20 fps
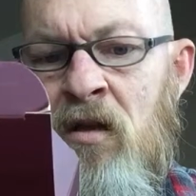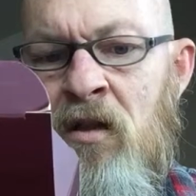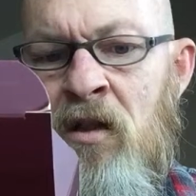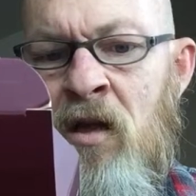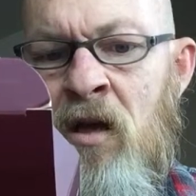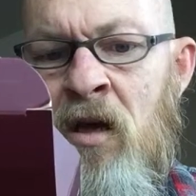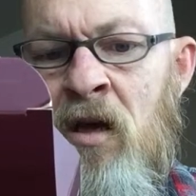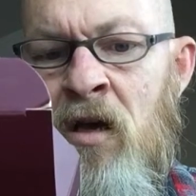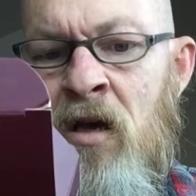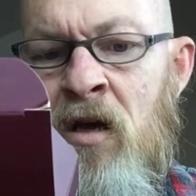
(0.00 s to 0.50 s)

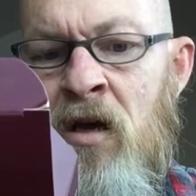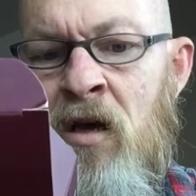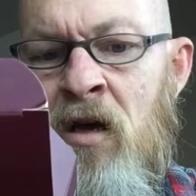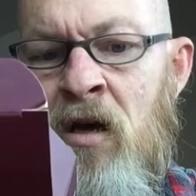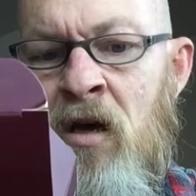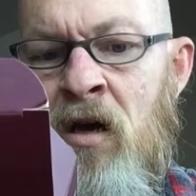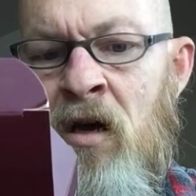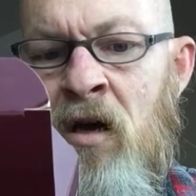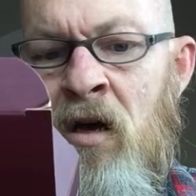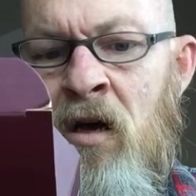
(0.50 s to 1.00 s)
There
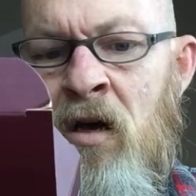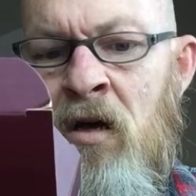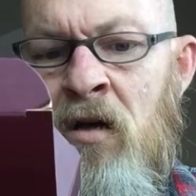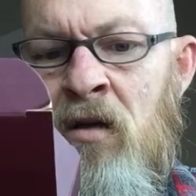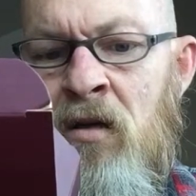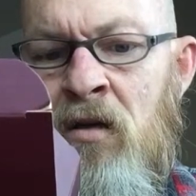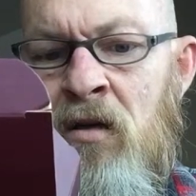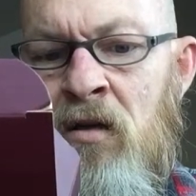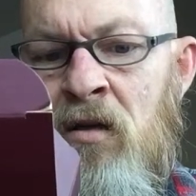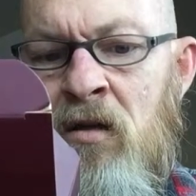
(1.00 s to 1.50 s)
are.
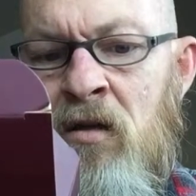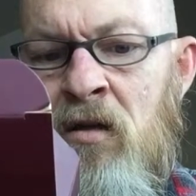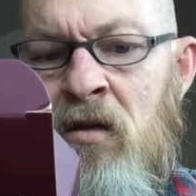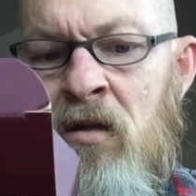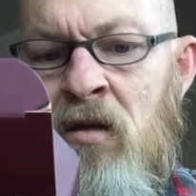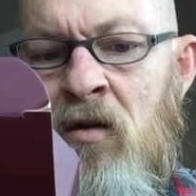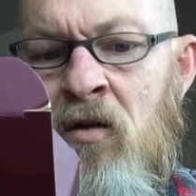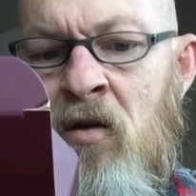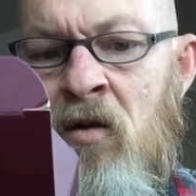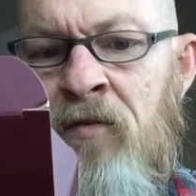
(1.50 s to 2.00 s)

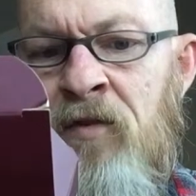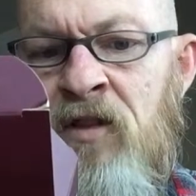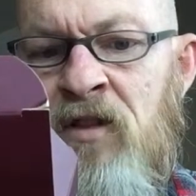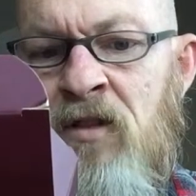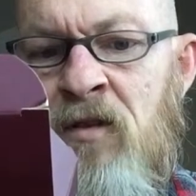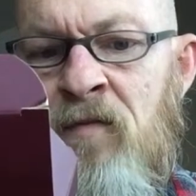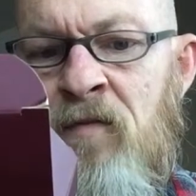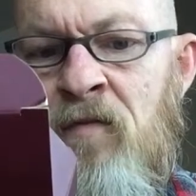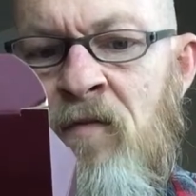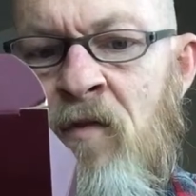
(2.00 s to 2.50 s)
A lot of
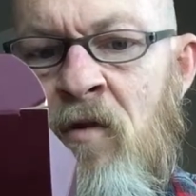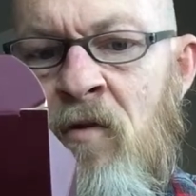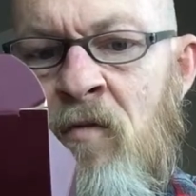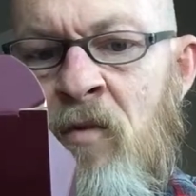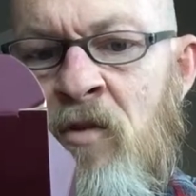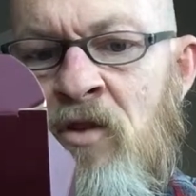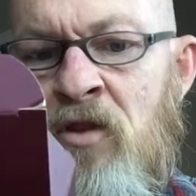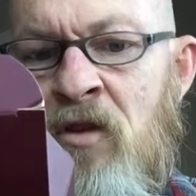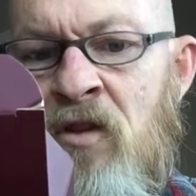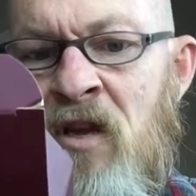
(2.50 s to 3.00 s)
it's in
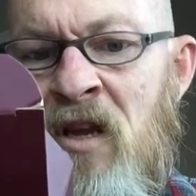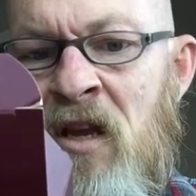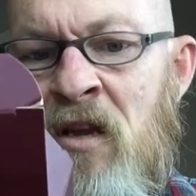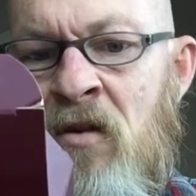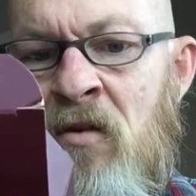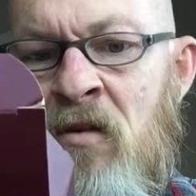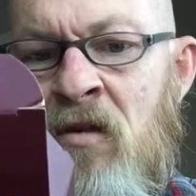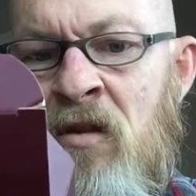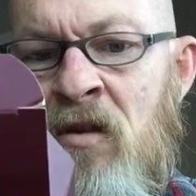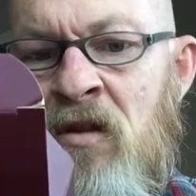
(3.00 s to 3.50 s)
foreign, which I
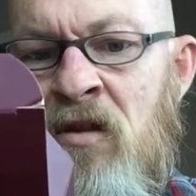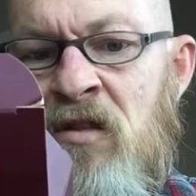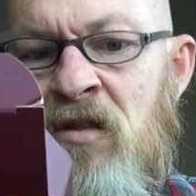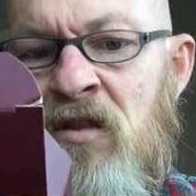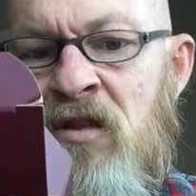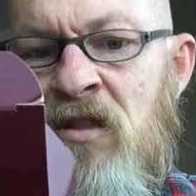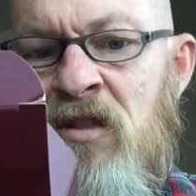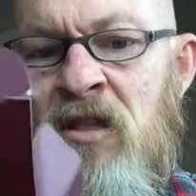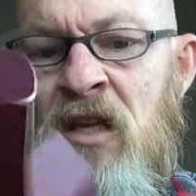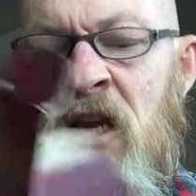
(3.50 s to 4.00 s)
cannot
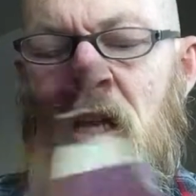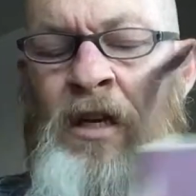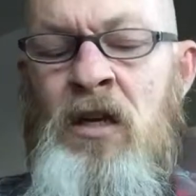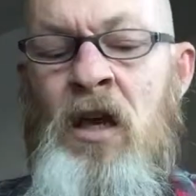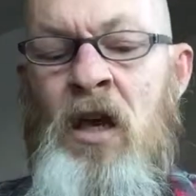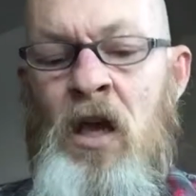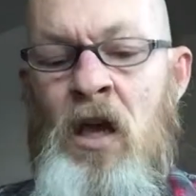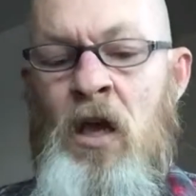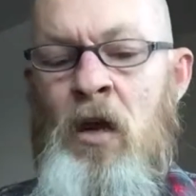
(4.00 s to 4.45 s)
understand.